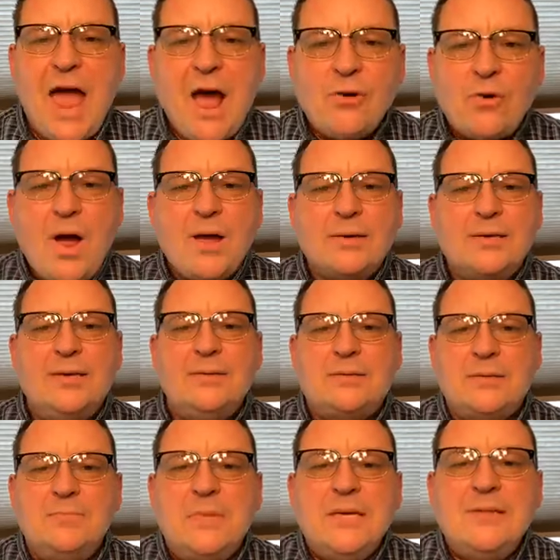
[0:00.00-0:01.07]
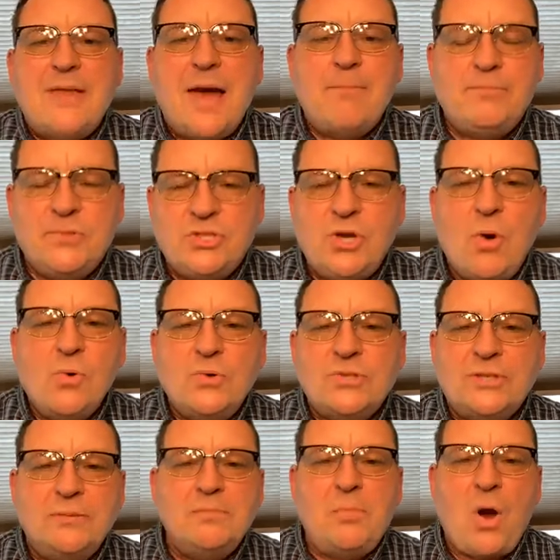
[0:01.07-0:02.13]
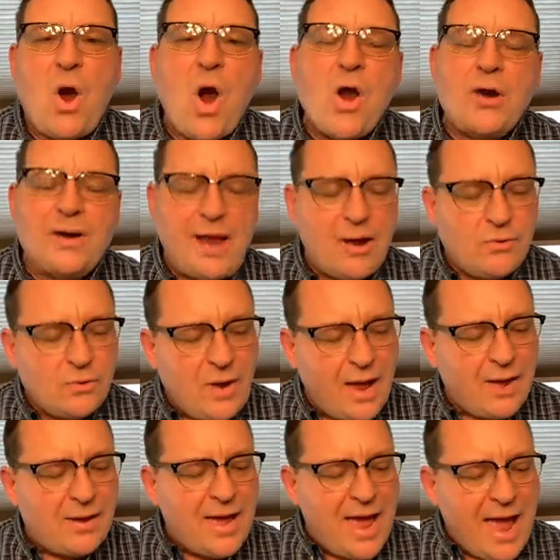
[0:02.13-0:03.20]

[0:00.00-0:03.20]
How do I get to be that chosen part? How do how